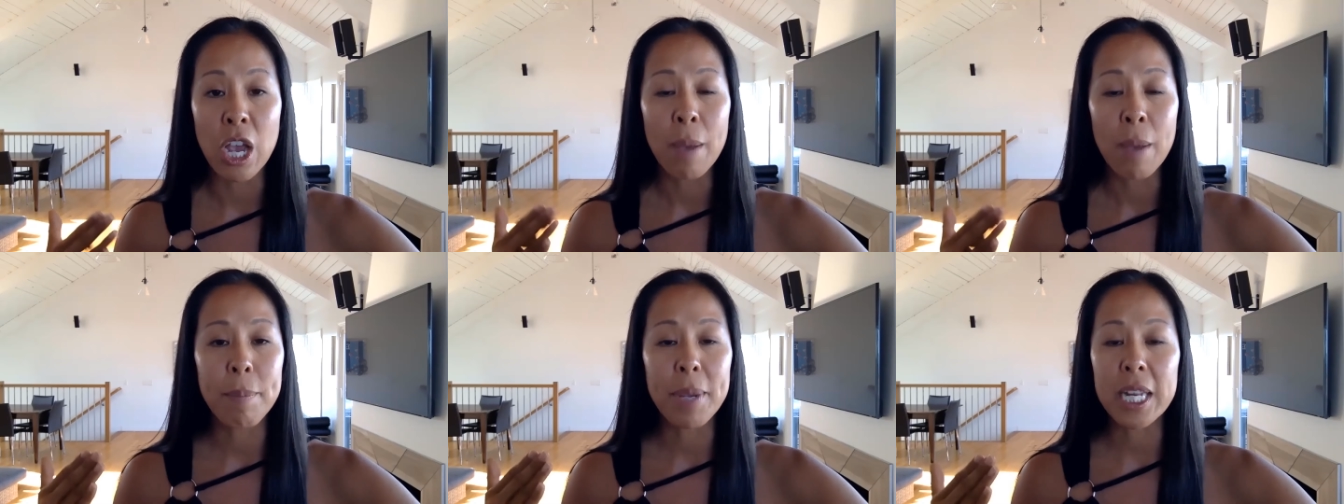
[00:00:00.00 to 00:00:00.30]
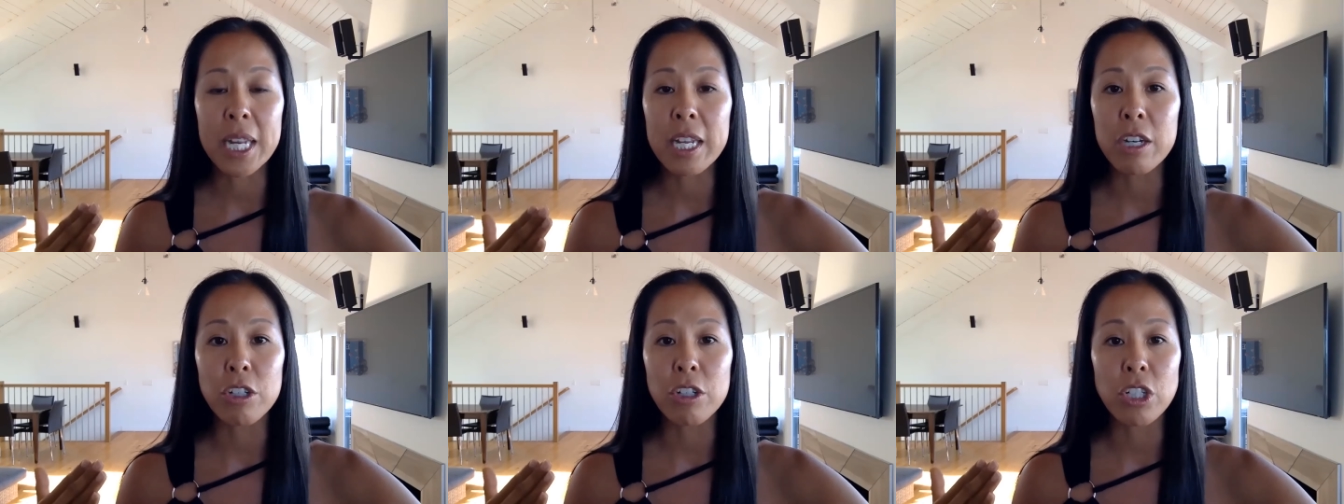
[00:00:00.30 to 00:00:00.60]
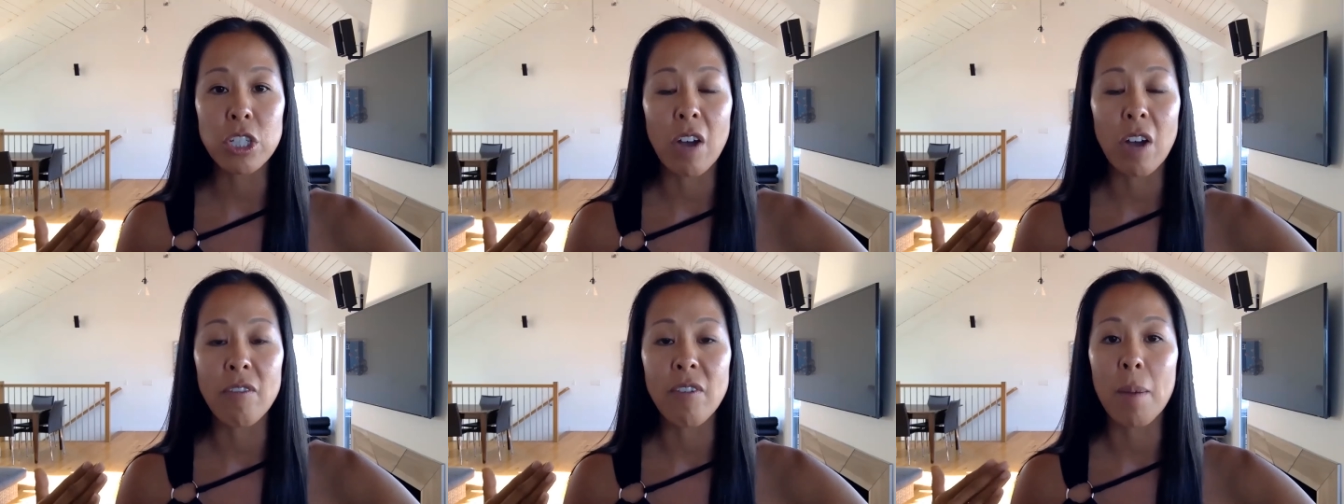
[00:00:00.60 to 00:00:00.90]
Beating
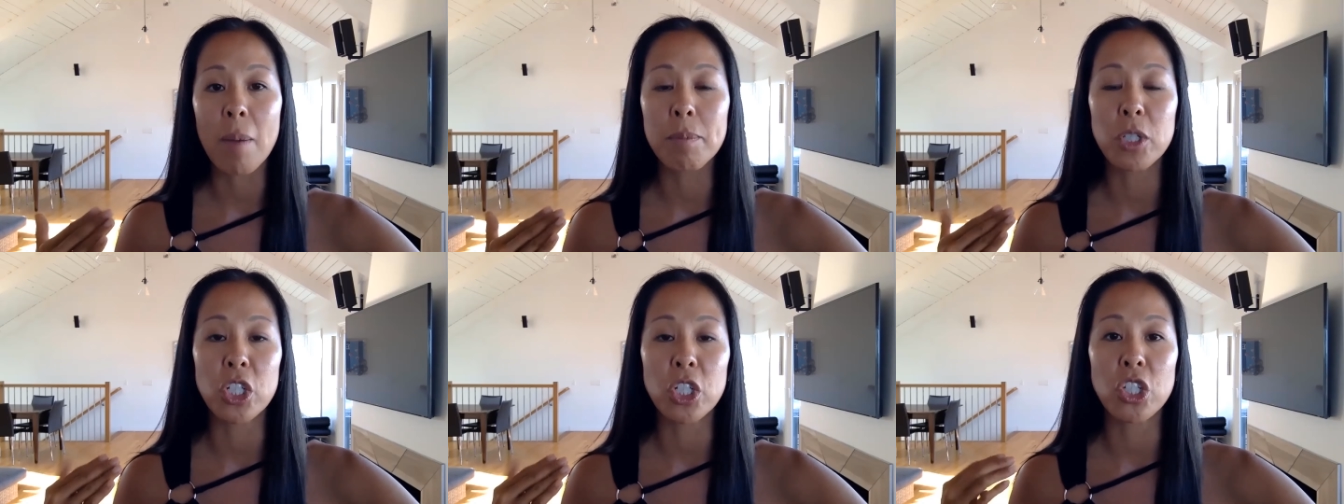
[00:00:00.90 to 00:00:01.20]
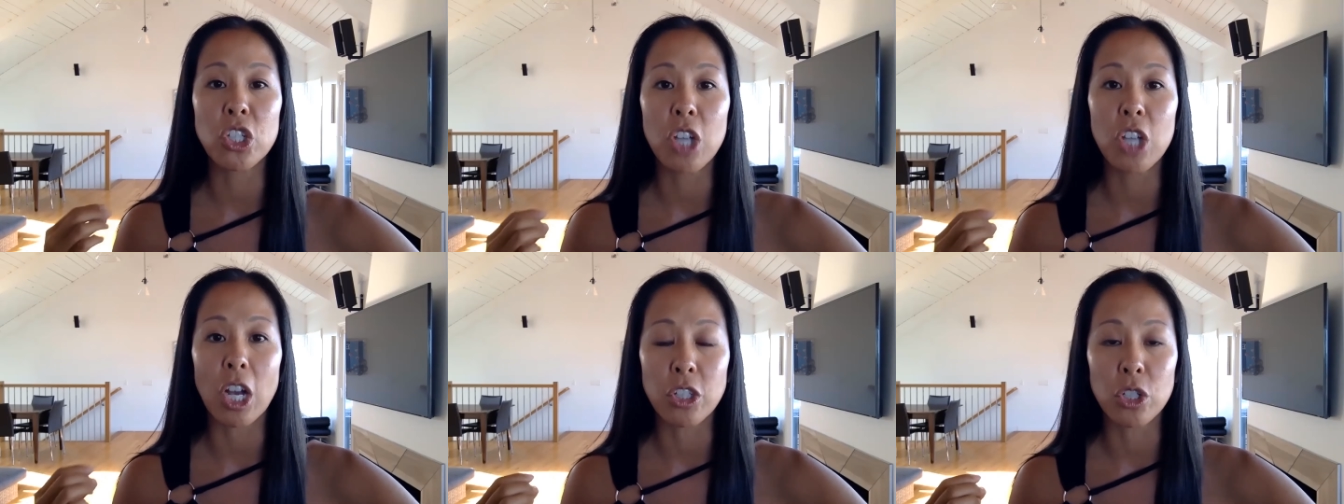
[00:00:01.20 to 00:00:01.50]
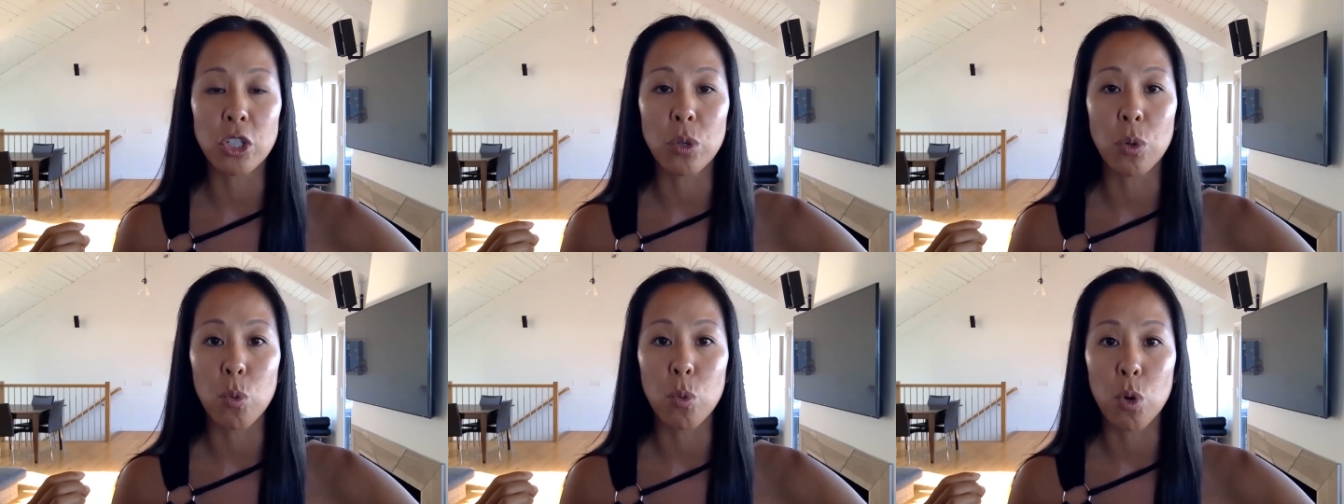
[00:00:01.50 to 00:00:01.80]
yourself up just
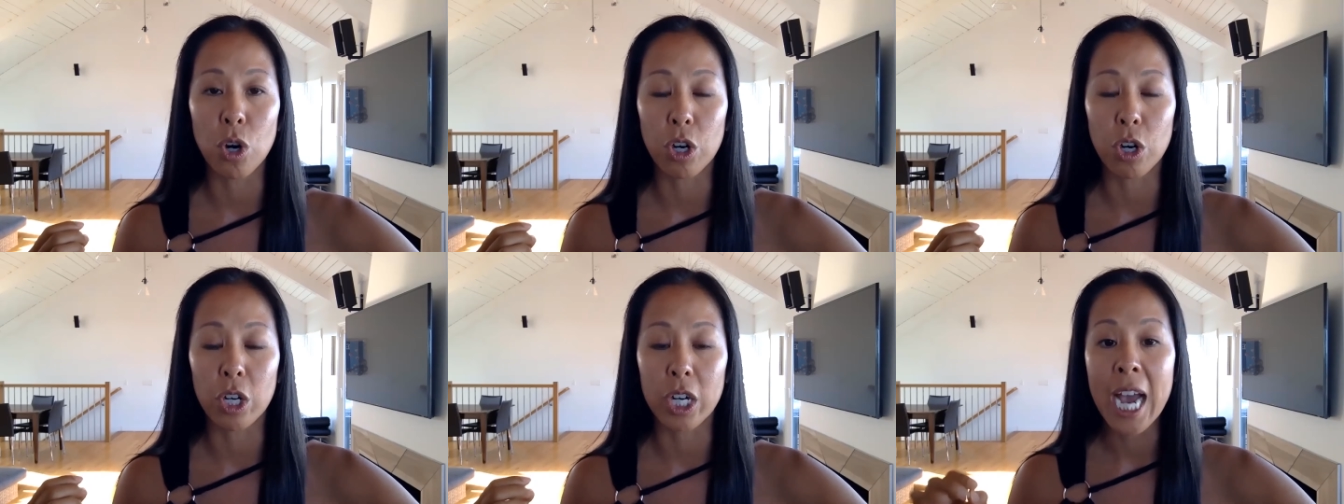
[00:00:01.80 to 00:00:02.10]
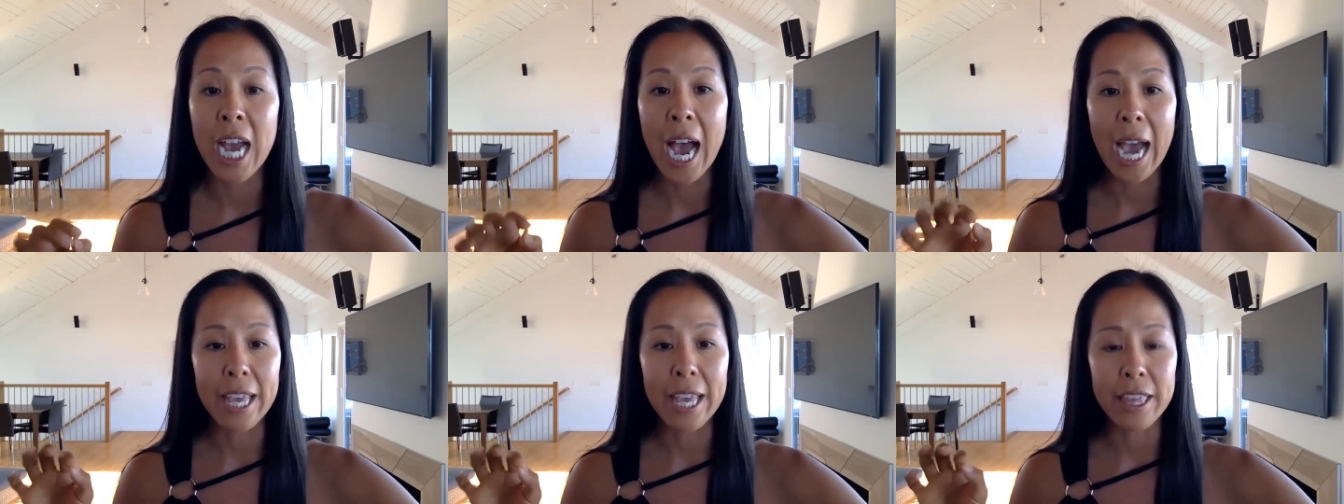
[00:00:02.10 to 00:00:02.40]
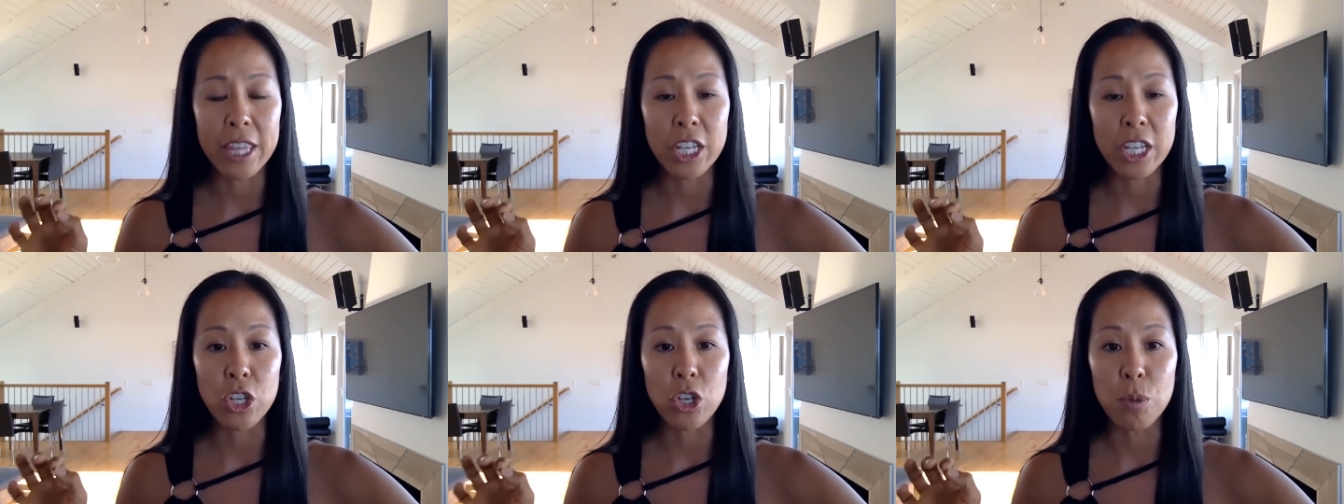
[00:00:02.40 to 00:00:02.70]
doesn't work. I
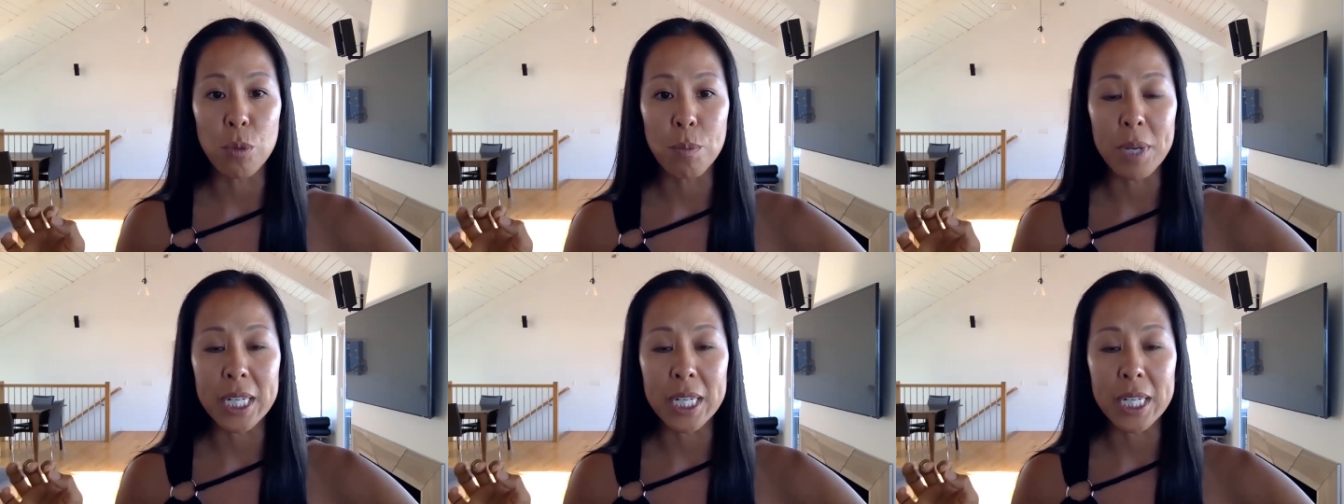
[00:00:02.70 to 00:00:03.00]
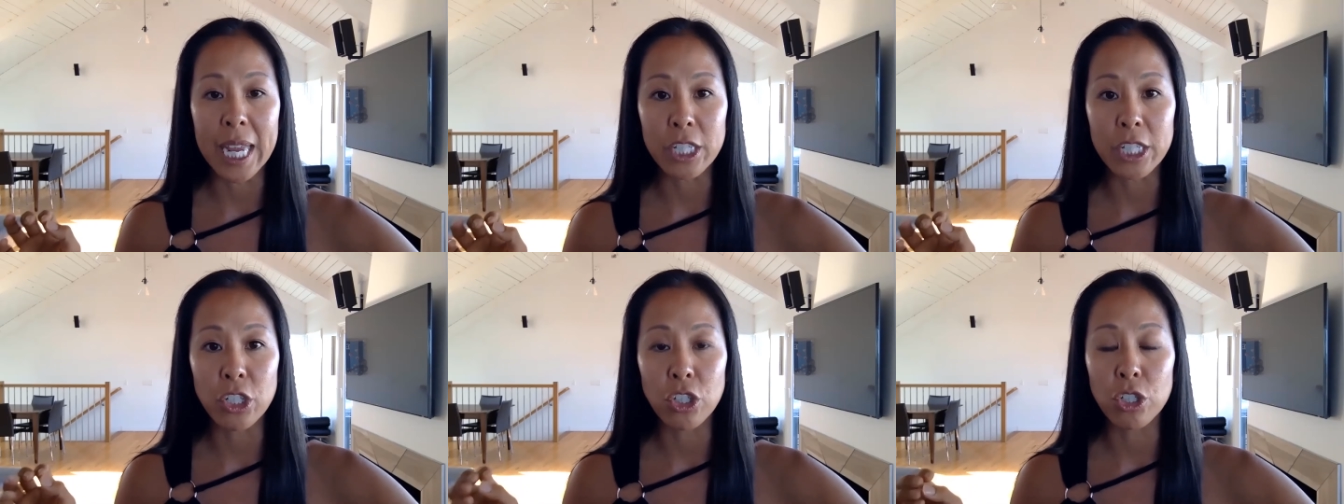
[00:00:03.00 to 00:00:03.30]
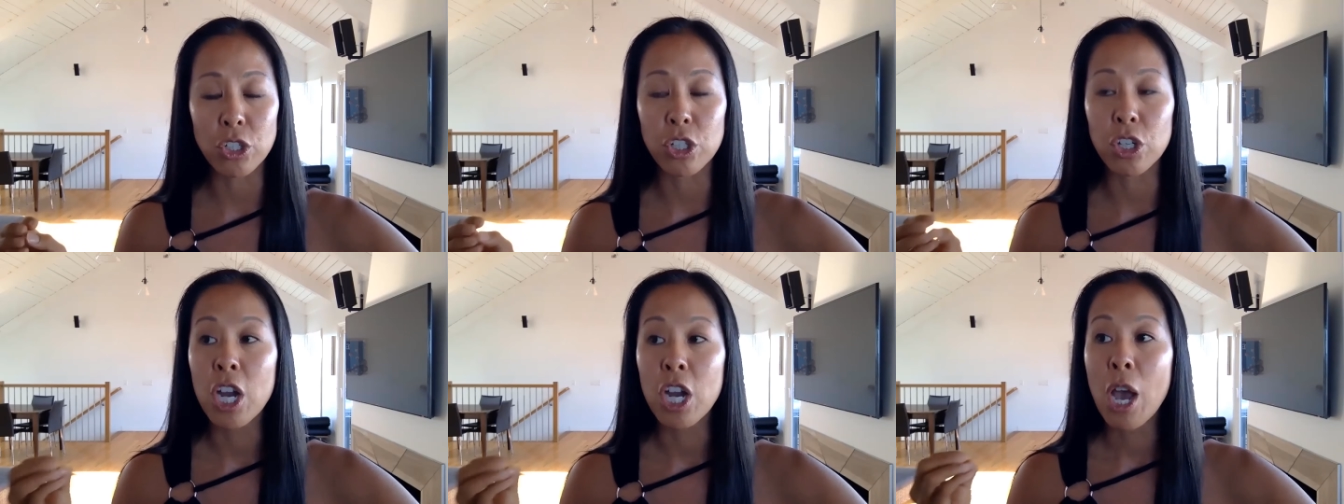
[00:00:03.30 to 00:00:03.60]
think human
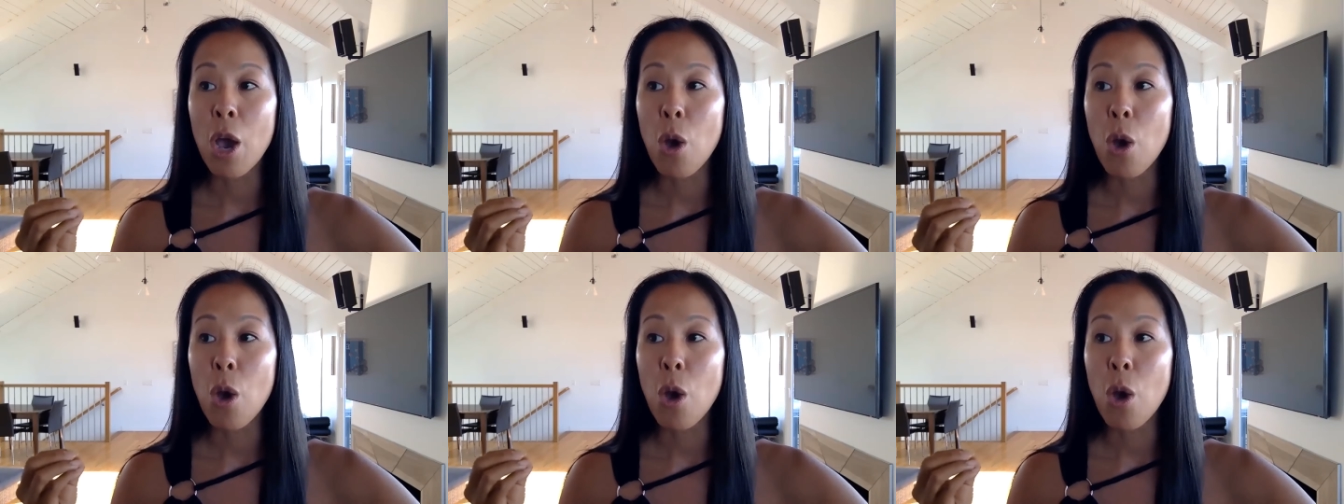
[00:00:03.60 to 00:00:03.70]
nature,